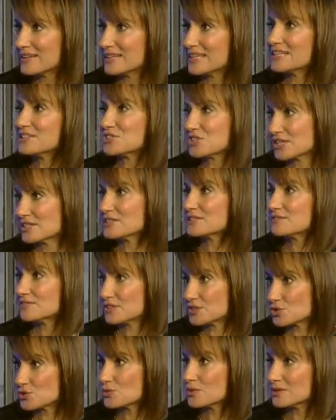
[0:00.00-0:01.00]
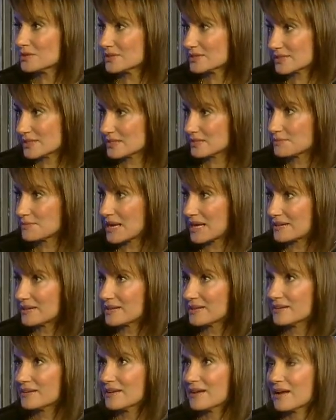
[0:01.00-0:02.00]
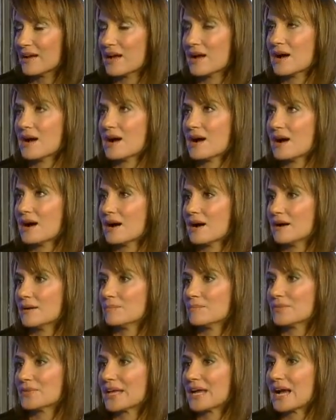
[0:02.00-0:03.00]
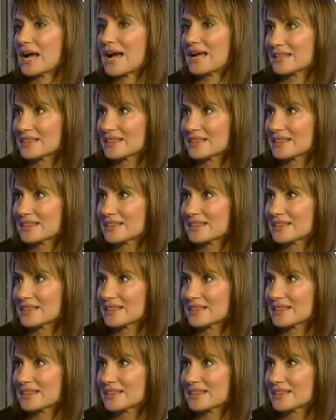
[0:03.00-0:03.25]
Each individual is independent. I